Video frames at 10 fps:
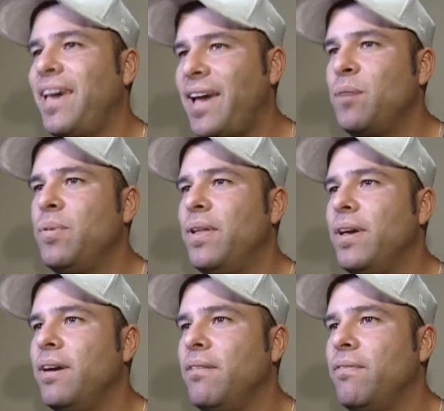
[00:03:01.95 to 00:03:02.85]
had a
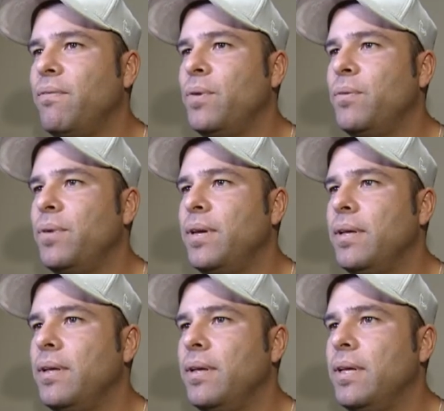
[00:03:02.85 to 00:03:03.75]
playoff where
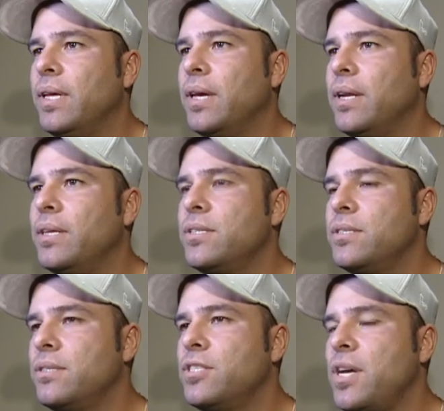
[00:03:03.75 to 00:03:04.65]
we kind of
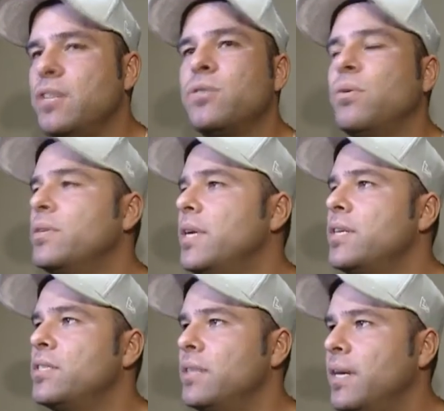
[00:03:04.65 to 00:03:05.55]
changed the
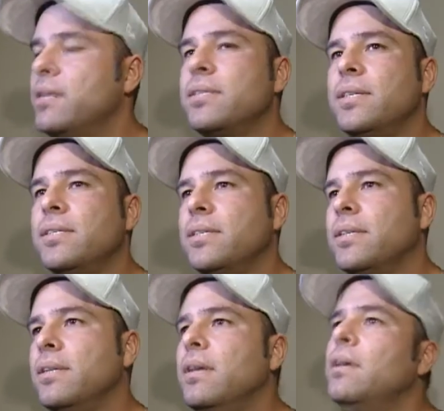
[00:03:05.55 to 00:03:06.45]
rotation the end of
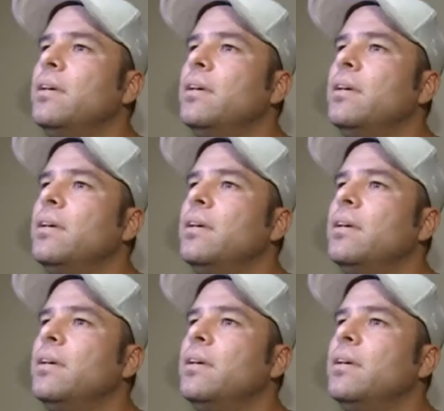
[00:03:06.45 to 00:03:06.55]
season,